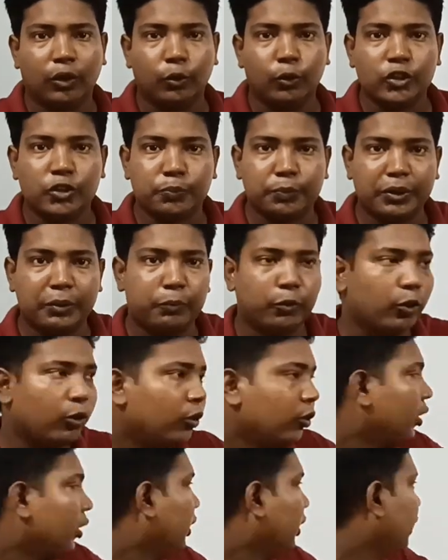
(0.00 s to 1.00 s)
Which
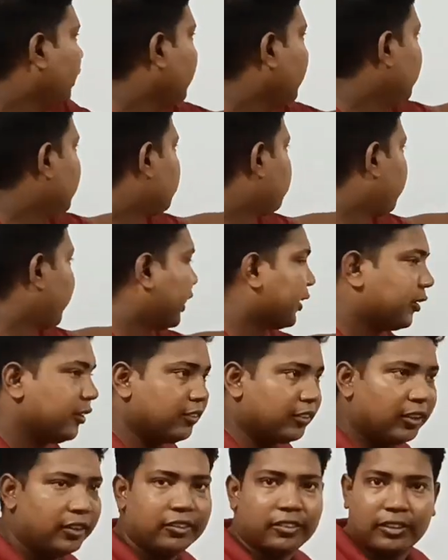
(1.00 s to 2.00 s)
people it's
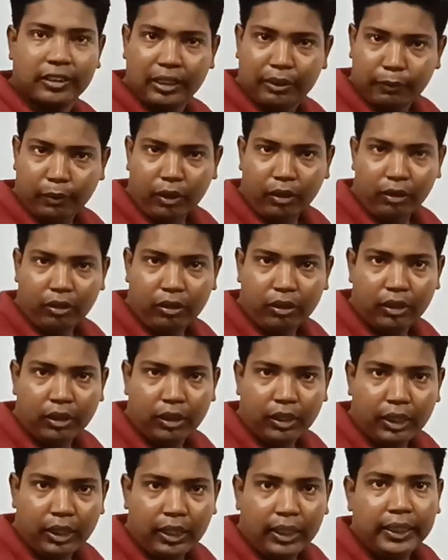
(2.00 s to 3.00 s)
practice in syllable,
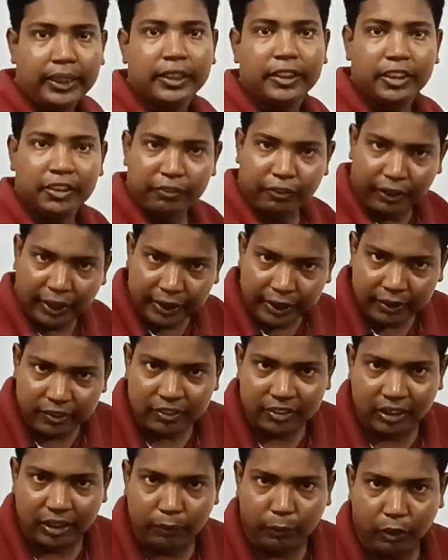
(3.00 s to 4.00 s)
in
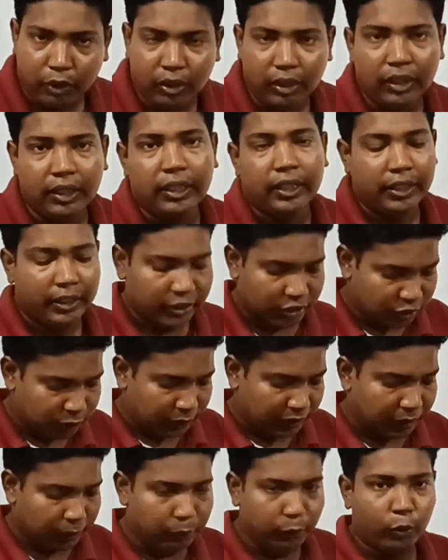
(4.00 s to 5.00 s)
defining syllable. It is
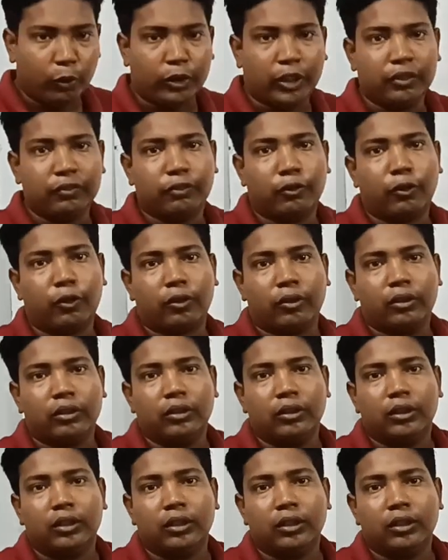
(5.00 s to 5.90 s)
very important for.